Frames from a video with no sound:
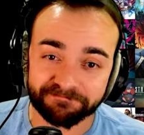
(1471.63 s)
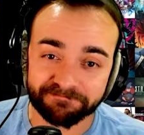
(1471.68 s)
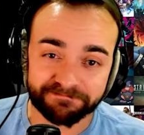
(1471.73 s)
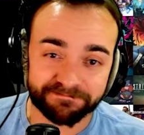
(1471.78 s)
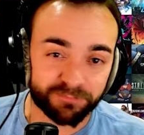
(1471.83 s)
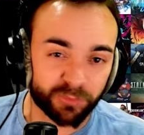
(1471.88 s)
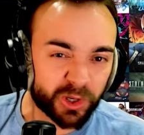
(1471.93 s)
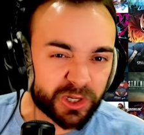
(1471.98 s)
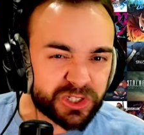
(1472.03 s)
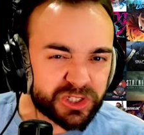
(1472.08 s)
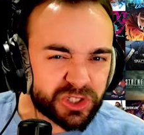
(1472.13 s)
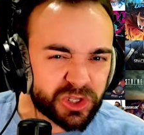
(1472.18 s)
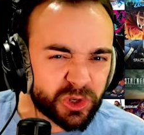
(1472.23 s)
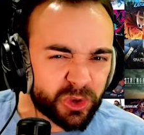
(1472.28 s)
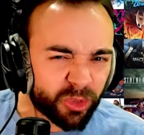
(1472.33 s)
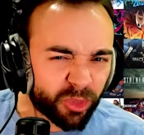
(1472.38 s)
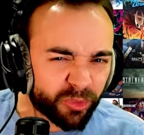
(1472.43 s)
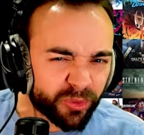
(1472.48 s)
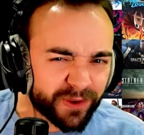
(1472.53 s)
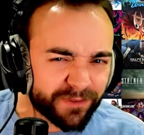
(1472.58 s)
1,
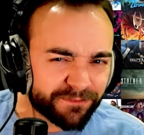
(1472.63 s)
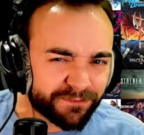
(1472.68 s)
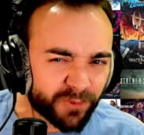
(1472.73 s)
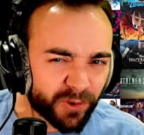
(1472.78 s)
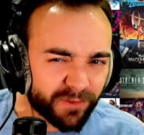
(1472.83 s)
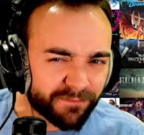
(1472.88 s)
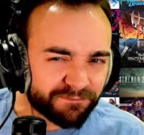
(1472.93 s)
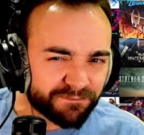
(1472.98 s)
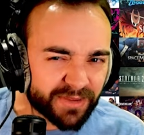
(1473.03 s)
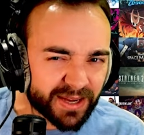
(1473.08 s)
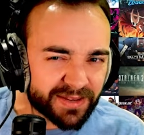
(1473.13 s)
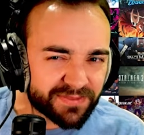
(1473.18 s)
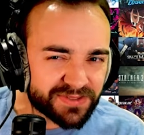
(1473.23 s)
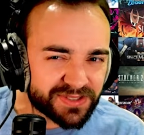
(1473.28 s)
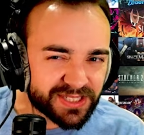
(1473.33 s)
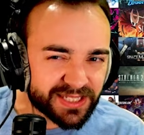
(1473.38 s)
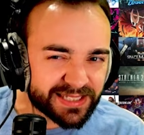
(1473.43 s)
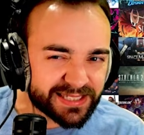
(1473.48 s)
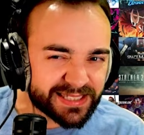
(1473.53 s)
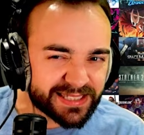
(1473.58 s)
2, 3, 4, 5,
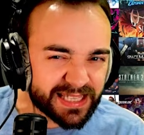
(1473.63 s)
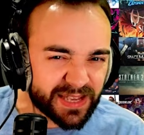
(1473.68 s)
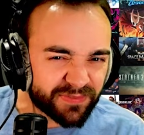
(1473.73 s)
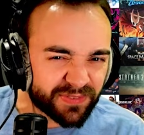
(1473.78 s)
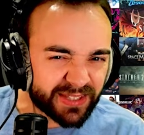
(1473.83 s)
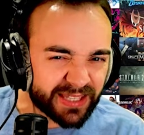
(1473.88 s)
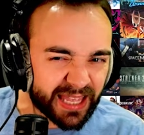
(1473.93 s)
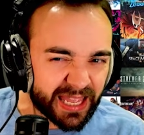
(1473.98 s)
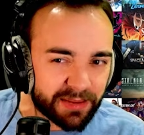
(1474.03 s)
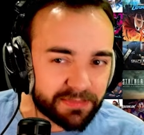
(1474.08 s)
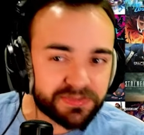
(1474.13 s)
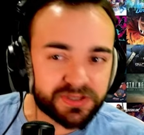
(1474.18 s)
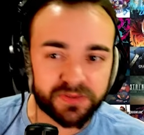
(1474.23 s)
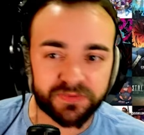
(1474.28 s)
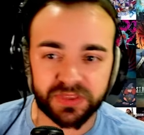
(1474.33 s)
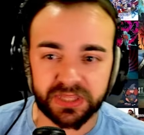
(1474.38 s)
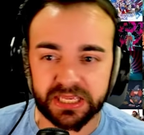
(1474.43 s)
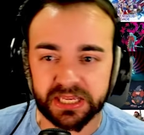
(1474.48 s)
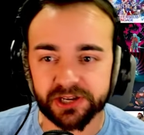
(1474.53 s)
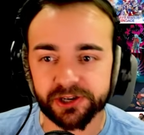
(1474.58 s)
6, 7 games of
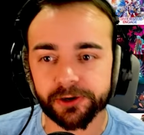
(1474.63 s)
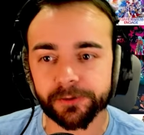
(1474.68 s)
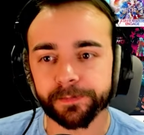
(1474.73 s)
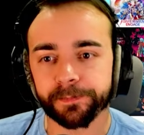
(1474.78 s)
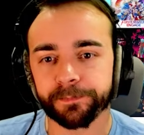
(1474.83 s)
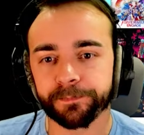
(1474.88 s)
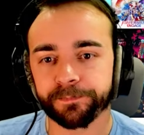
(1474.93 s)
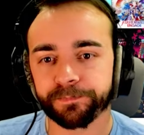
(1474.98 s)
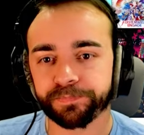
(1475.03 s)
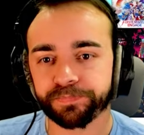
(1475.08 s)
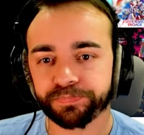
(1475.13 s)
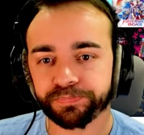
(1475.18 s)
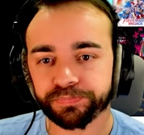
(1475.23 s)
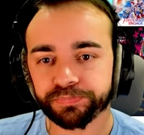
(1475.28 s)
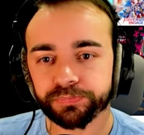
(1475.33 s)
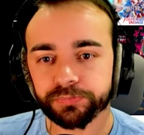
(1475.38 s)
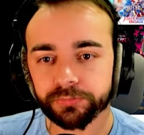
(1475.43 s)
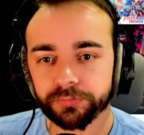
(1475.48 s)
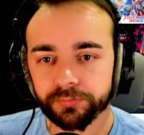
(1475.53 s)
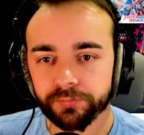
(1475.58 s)
the year.
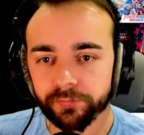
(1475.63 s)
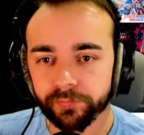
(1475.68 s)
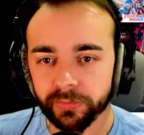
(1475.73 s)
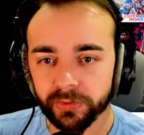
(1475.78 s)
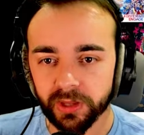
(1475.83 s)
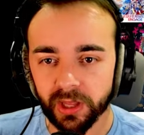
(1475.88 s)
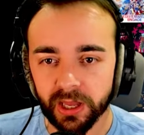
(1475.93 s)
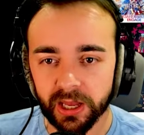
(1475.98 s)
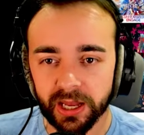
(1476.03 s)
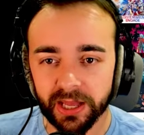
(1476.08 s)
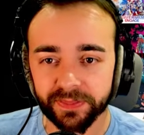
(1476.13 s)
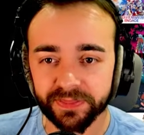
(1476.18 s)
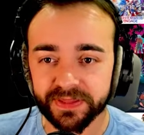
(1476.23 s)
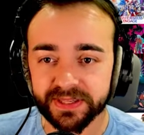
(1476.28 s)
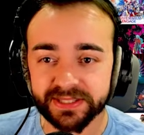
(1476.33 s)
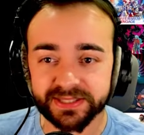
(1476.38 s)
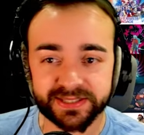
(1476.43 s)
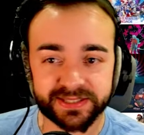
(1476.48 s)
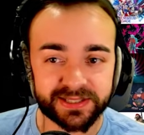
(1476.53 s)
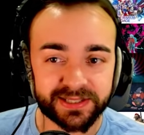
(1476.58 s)

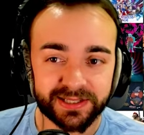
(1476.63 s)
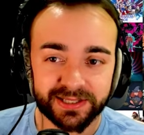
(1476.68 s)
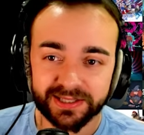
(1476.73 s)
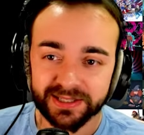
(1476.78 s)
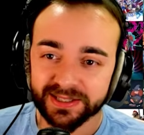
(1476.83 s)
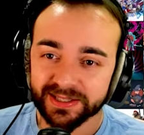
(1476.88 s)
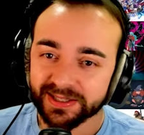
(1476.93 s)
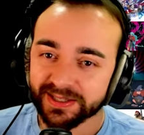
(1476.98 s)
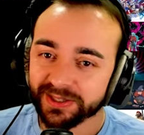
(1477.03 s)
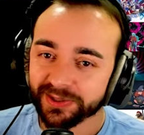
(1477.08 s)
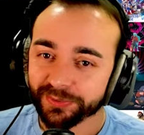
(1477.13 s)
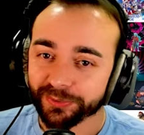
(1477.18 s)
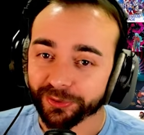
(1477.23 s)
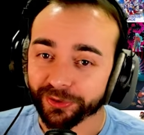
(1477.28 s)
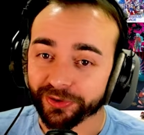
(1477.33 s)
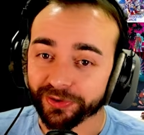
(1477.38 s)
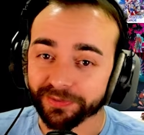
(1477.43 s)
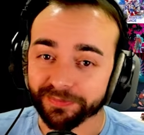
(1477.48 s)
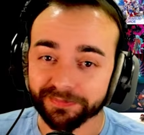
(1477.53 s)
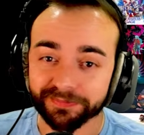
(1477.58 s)
These
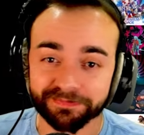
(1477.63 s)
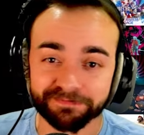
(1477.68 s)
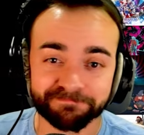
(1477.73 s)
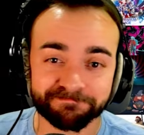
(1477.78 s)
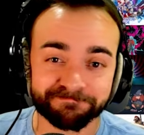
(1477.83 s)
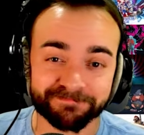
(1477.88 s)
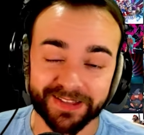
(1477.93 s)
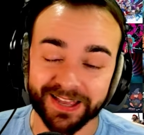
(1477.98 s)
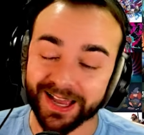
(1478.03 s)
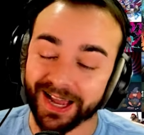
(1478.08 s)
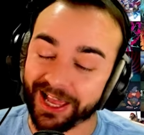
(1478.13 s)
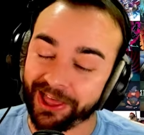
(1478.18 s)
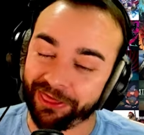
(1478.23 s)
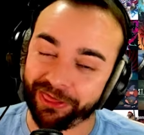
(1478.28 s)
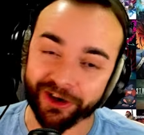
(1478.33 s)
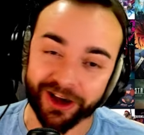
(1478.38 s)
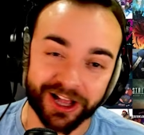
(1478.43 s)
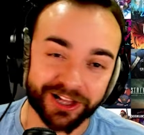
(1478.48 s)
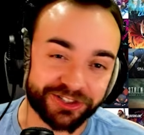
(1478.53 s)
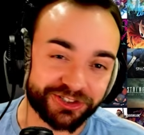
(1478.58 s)
were, I
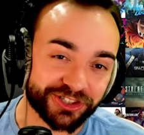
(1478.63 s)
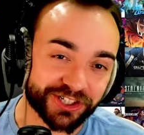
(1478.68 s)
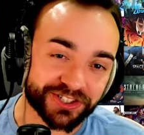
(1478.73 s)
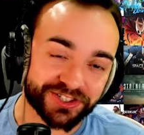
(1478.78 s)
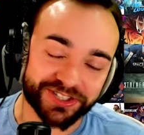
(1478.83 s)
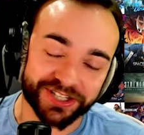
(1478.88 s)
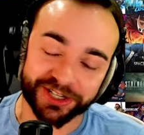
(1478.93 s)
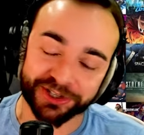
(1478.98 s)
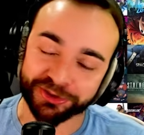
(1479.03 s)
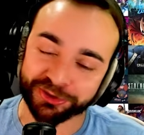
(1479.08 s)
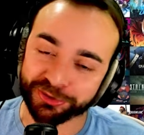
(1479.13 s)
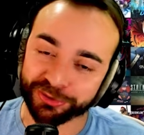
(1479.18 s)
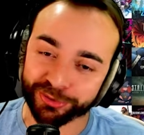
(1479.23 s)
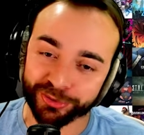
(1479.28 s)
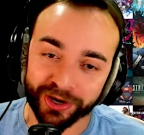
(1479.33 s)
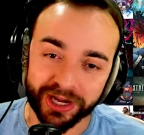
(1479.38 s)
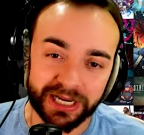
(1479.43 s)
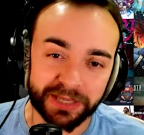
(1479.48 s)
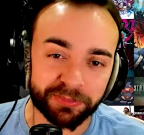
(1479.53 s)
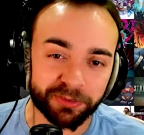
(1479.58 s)
thought, just
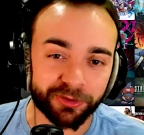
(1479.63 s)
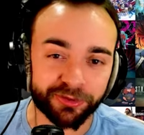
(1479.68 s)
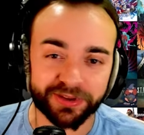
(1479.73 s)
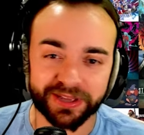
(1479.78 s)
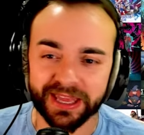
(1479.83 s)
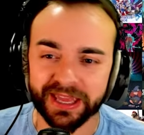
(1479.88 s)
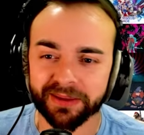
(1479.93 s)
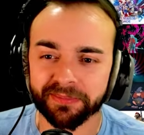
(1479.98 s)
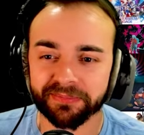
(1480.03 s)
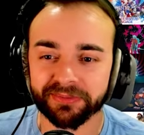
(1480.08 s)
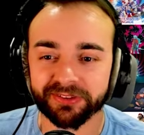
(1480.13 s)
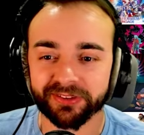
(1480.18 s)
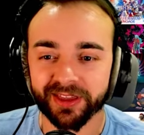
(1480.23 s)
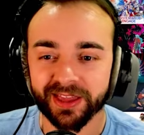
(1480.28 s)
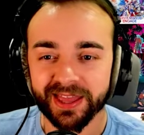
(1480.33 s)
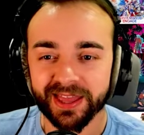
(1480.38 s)
incredible games